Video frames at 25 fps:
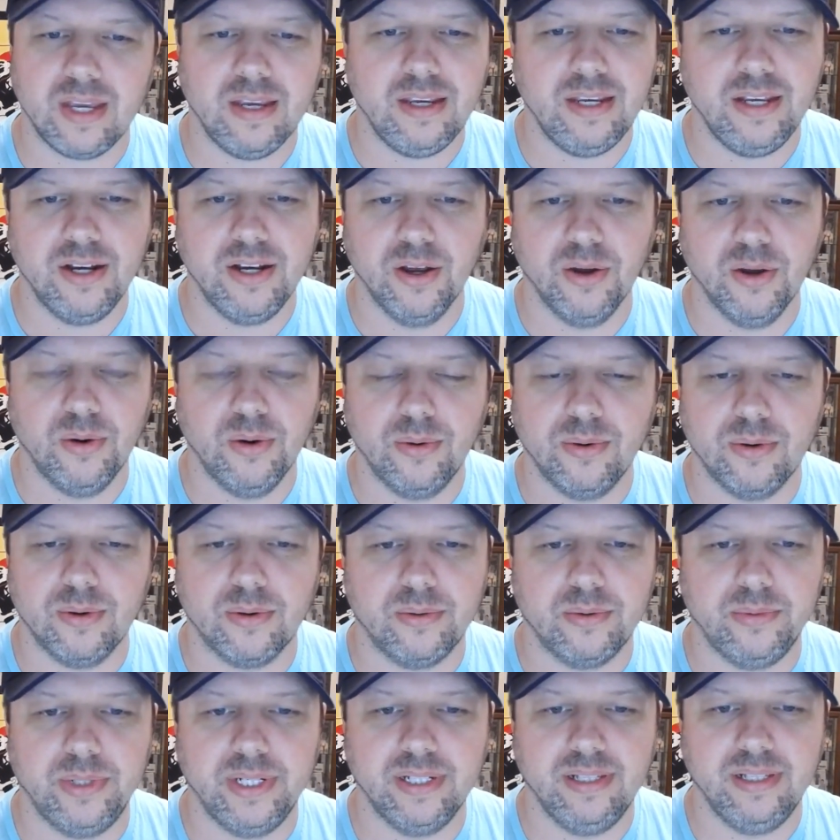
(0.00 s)

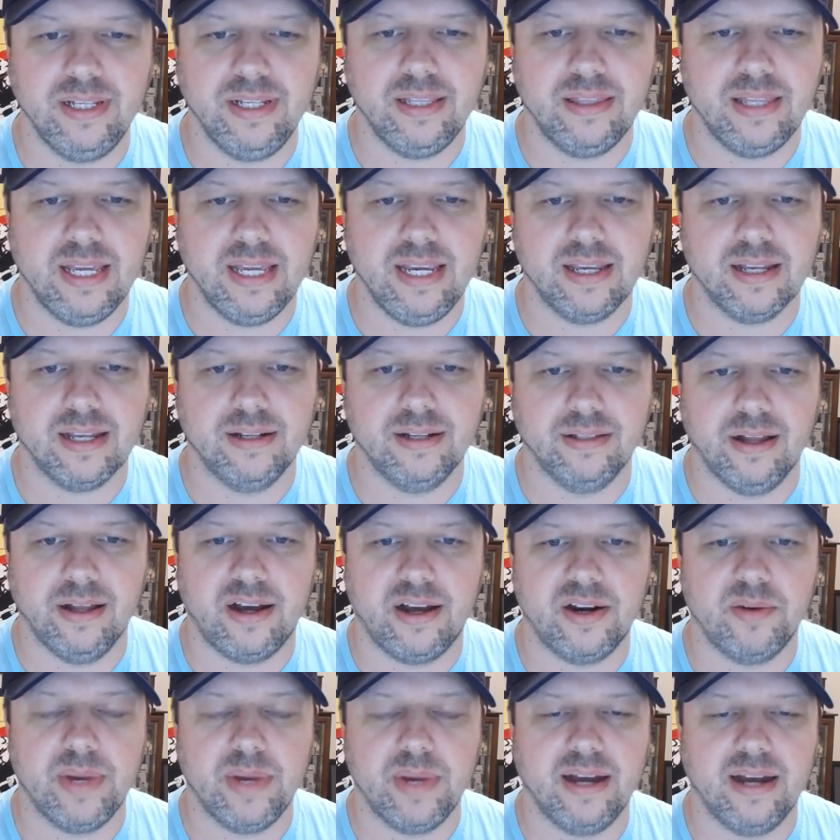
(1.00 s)
really thinking a
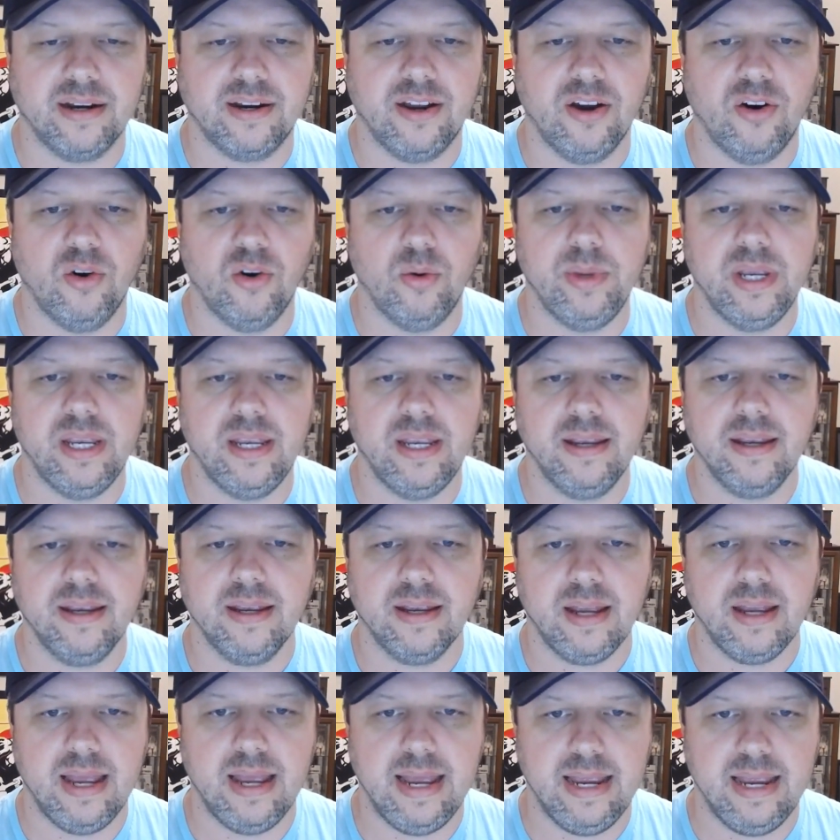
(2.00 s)
lot about Kobe.
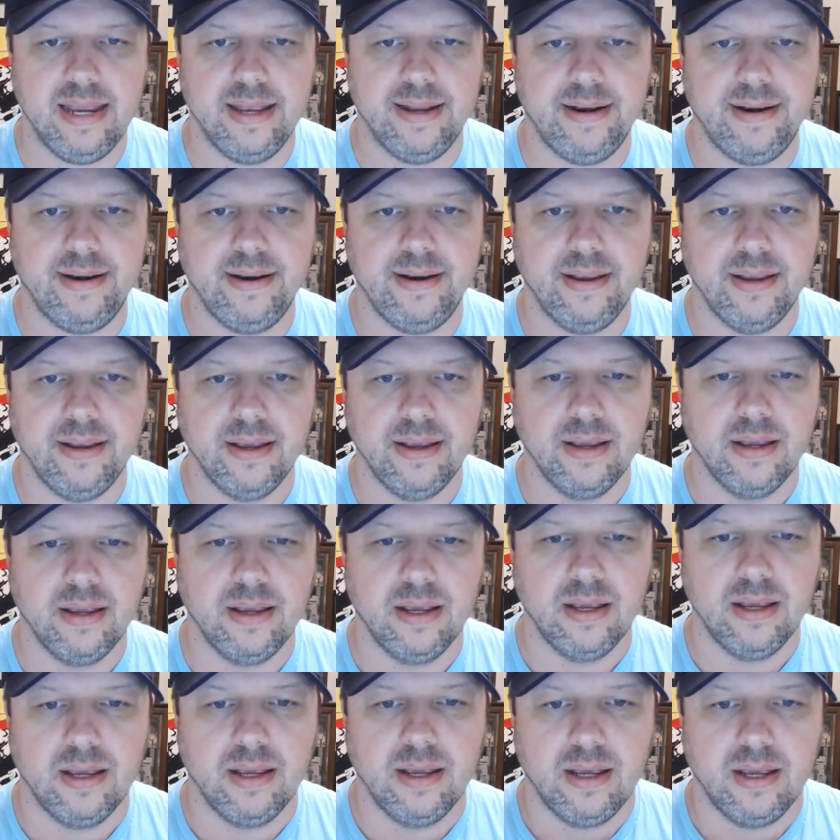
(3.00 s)
And
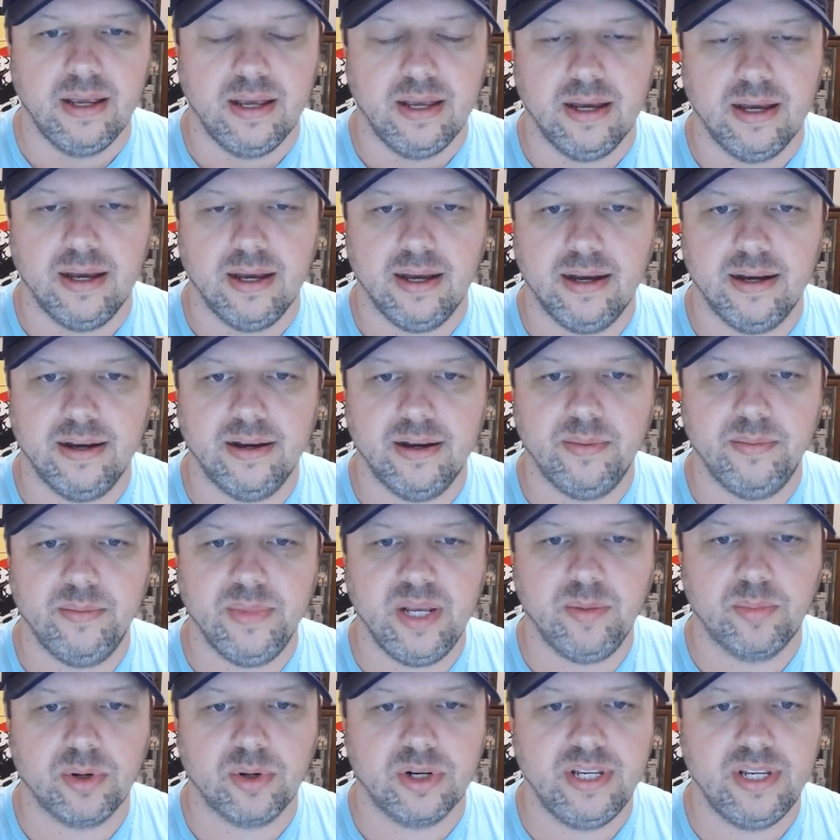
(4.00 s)

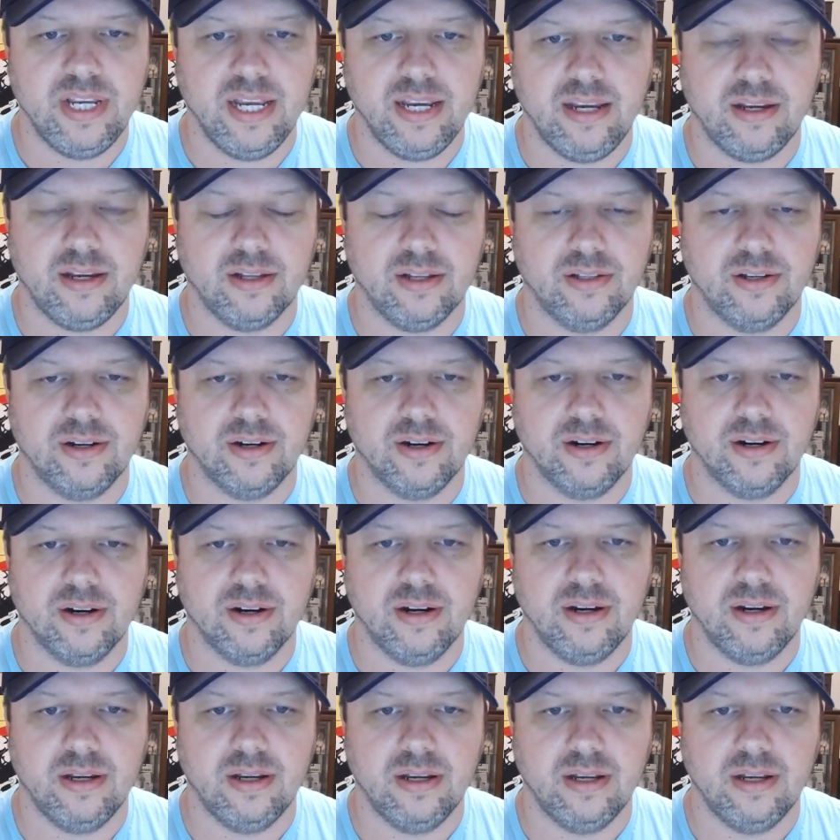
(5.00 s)
in particular,